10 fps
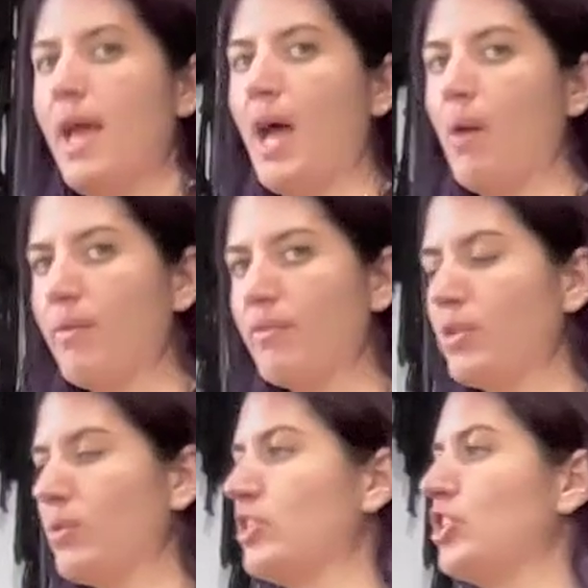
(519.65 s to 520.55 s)
However,
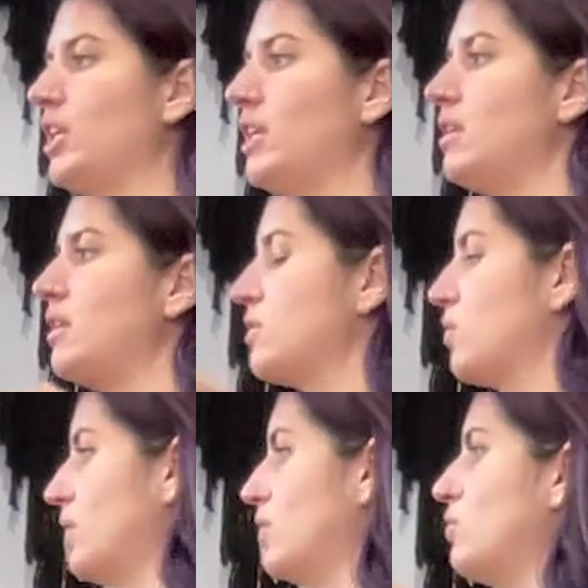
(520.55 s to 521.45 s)
your chin is
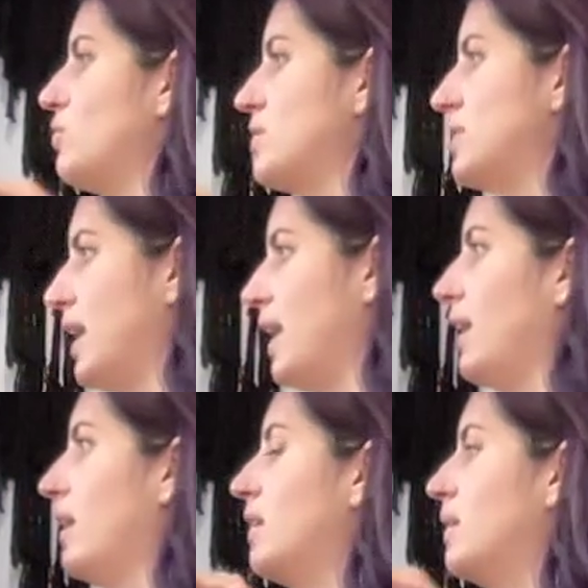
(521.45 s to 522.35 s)
going to
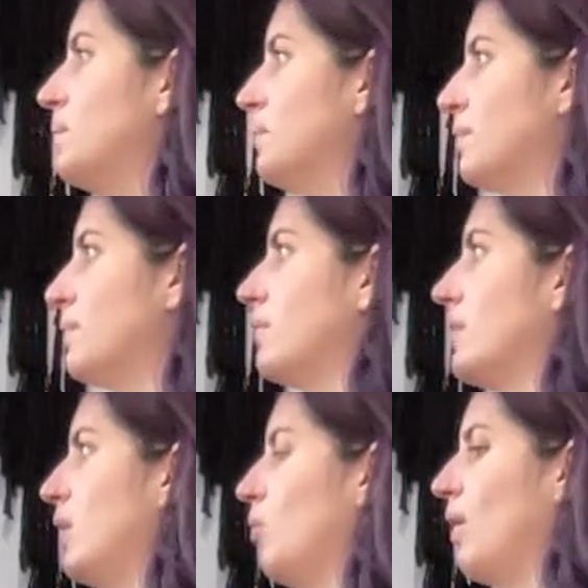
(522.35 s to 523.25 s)
stay
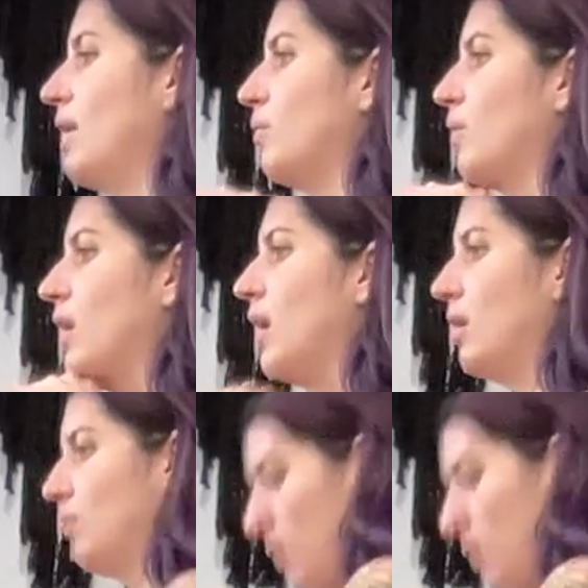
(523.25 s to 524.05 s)
in one. We're not